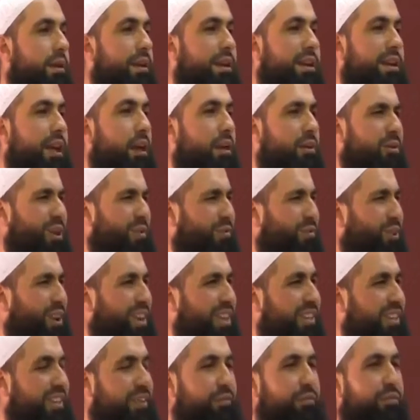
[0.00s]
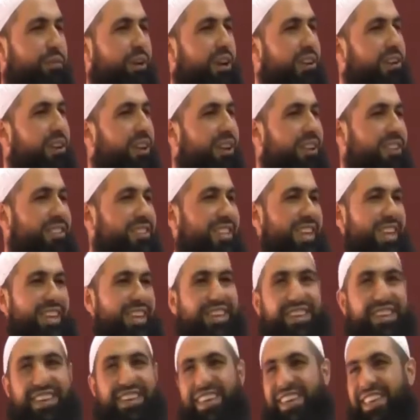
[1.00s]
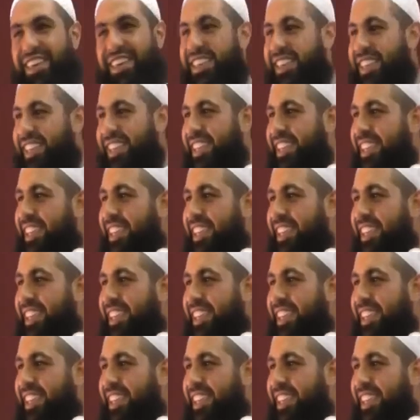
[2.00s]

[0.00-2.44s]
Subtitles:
Let it go. Not for Allah's sake.